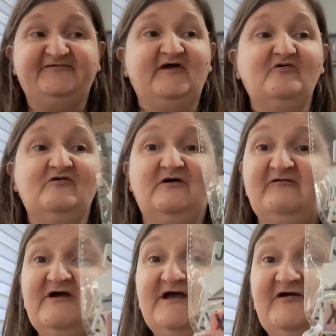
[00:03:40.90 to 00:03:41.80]
still,
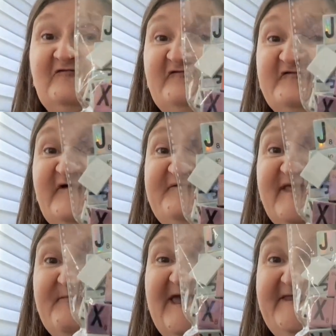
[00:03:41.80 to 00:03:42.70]
for
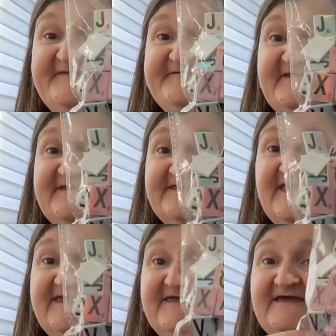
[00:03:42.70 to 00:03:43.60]
50 pence, yay.
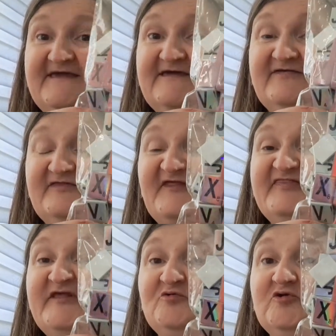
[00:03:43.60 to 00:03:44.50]
I think
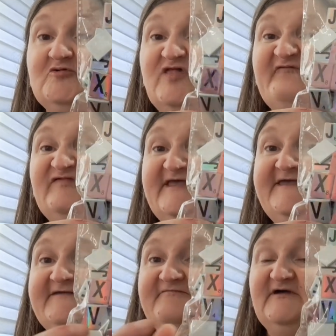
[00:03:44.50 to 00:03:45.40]
they'll look
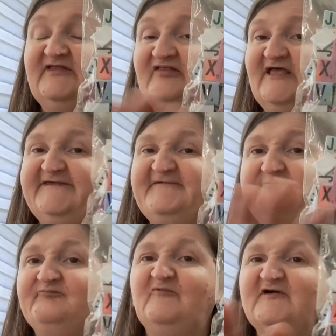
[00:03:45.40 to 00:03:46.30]
lovely in like
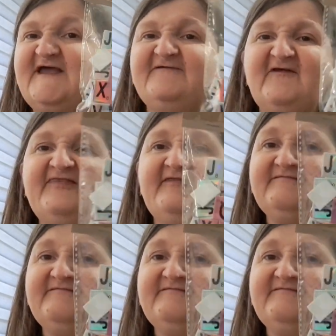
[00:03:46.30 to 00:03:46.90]
something with resin.